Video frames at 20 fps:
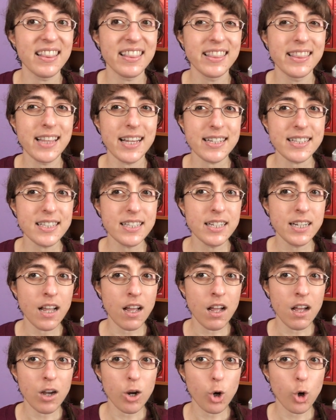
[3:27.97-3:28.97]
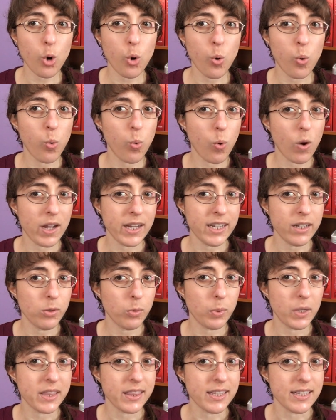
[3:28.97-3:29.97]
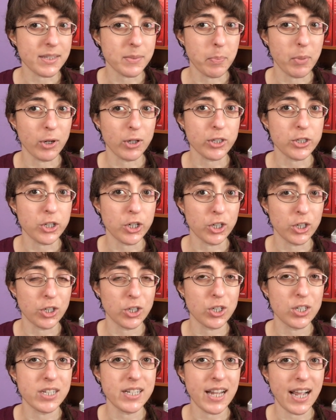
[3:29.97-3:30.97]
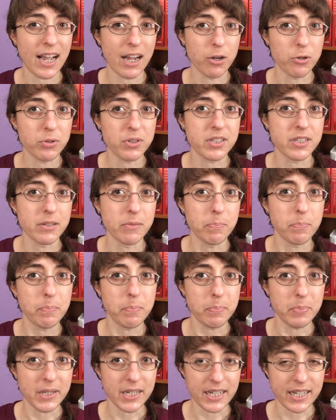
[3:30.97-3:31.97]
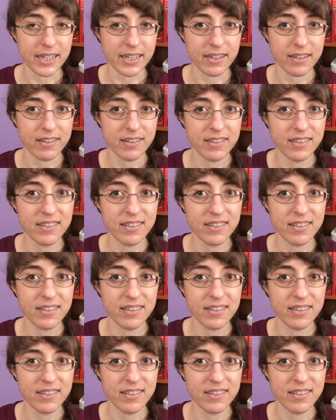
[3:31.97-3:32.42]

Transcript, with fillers: That's not quite what this book turned out to be.